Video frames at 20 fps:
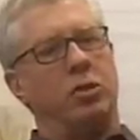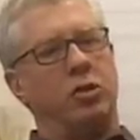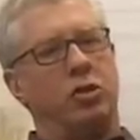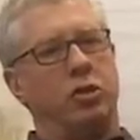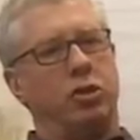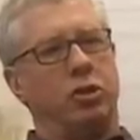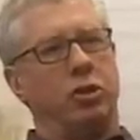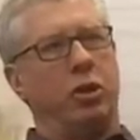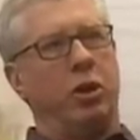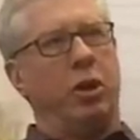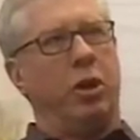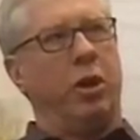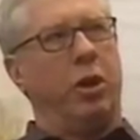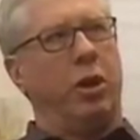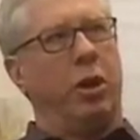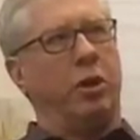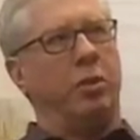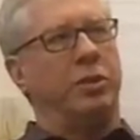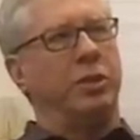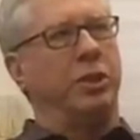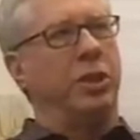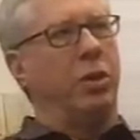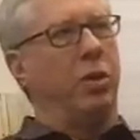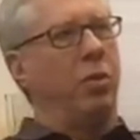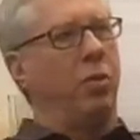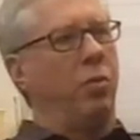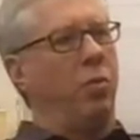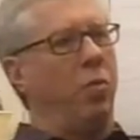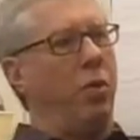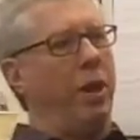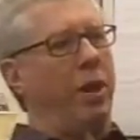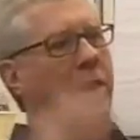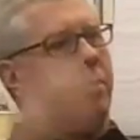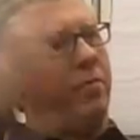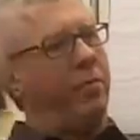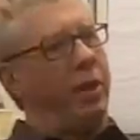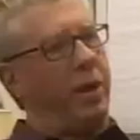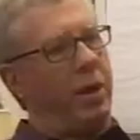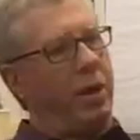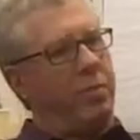Sure. So one
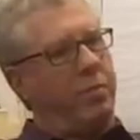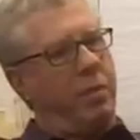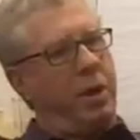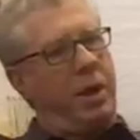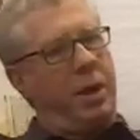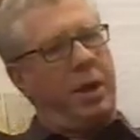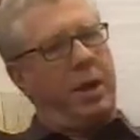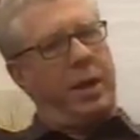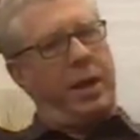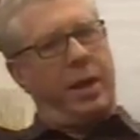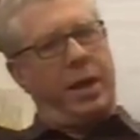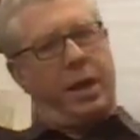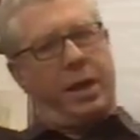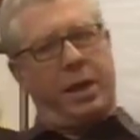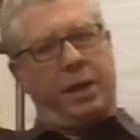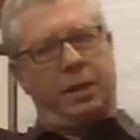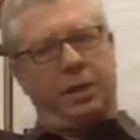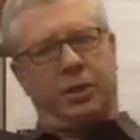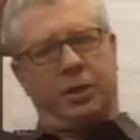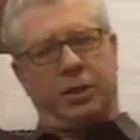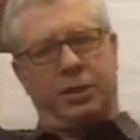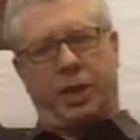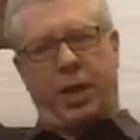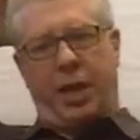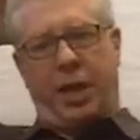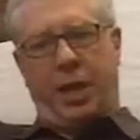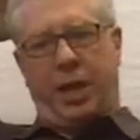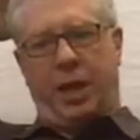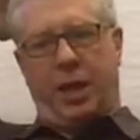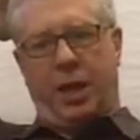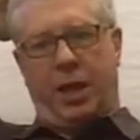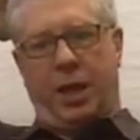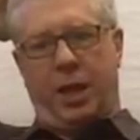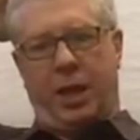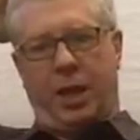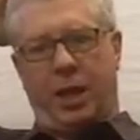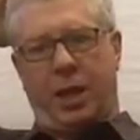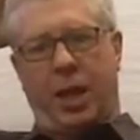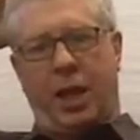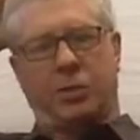of them uh, is a,
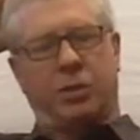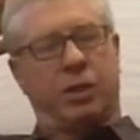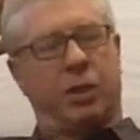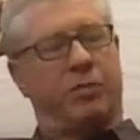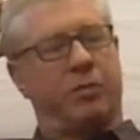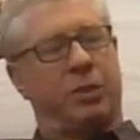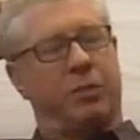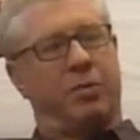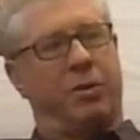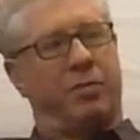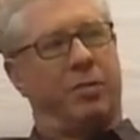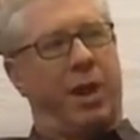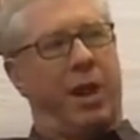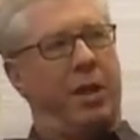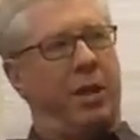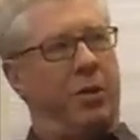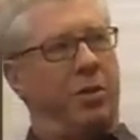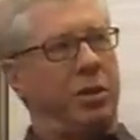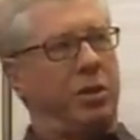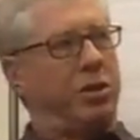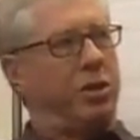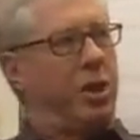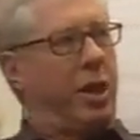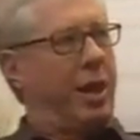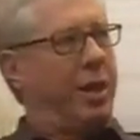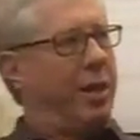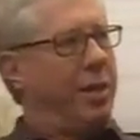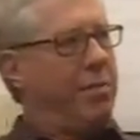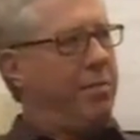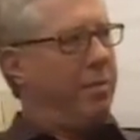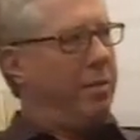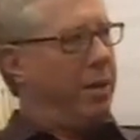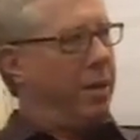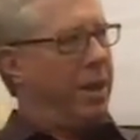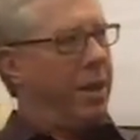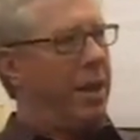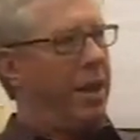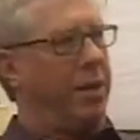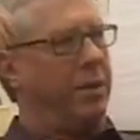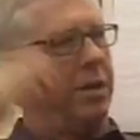a, uh, cloud service provider in China,
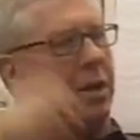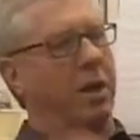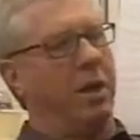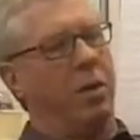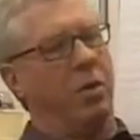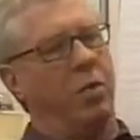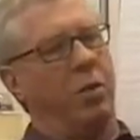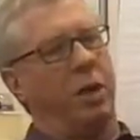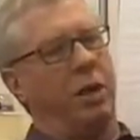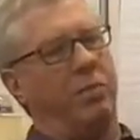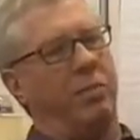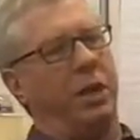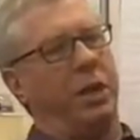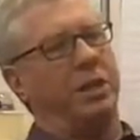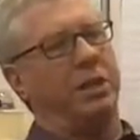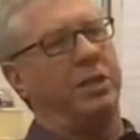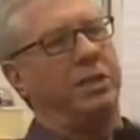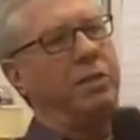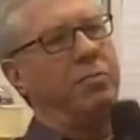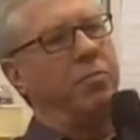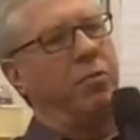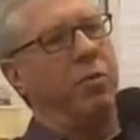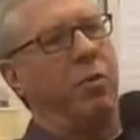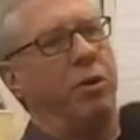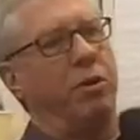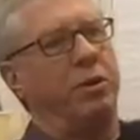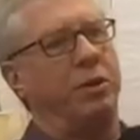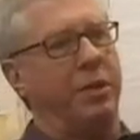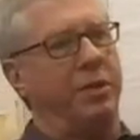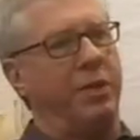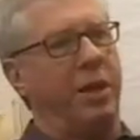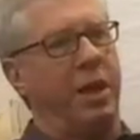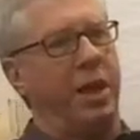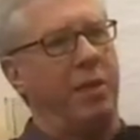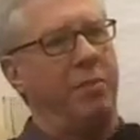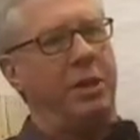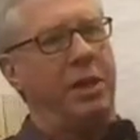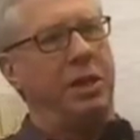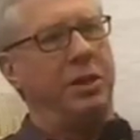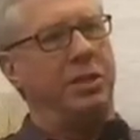mm-hmm. and one of the things that's important to
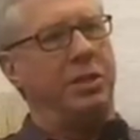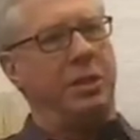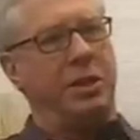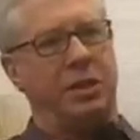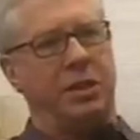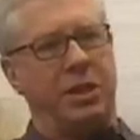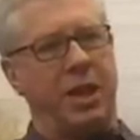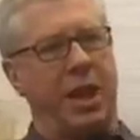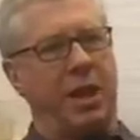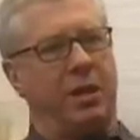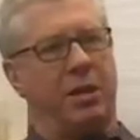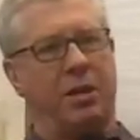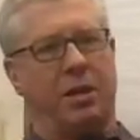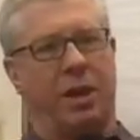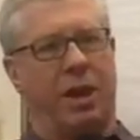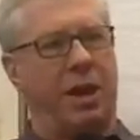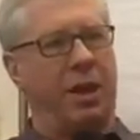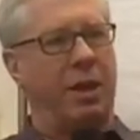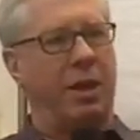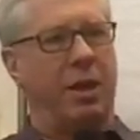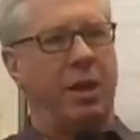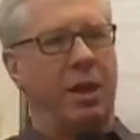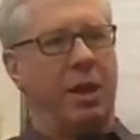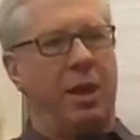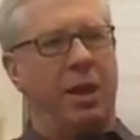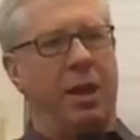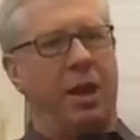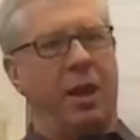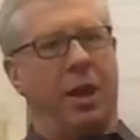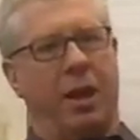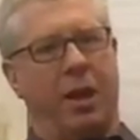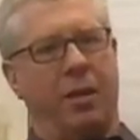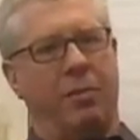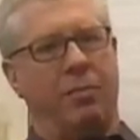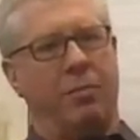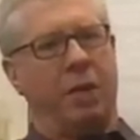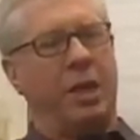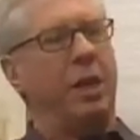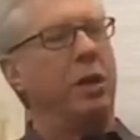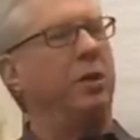them is detect like
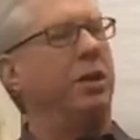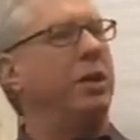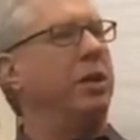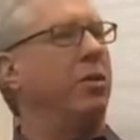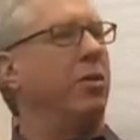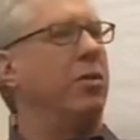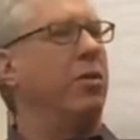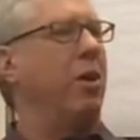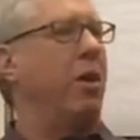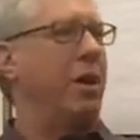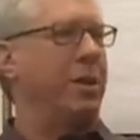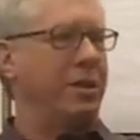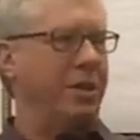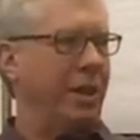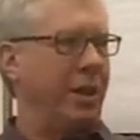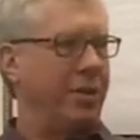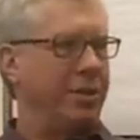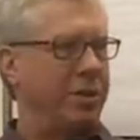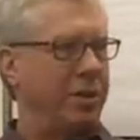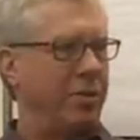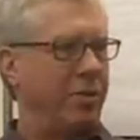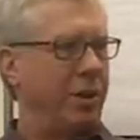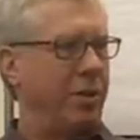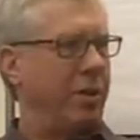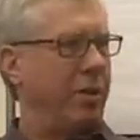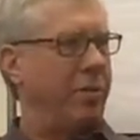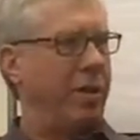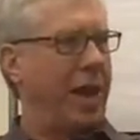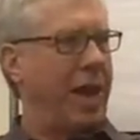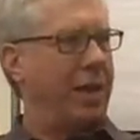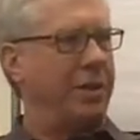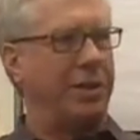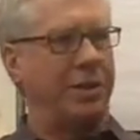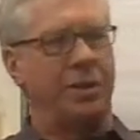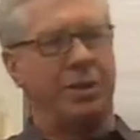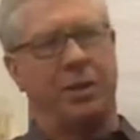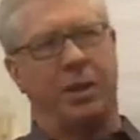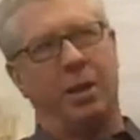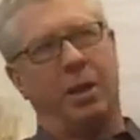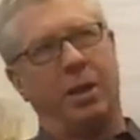um, illegal content. So whether
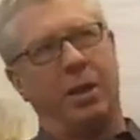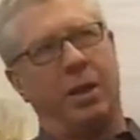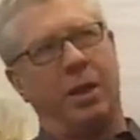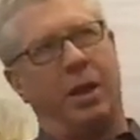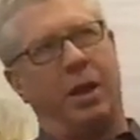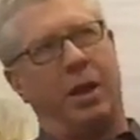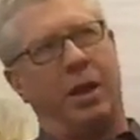that's mm-hmm.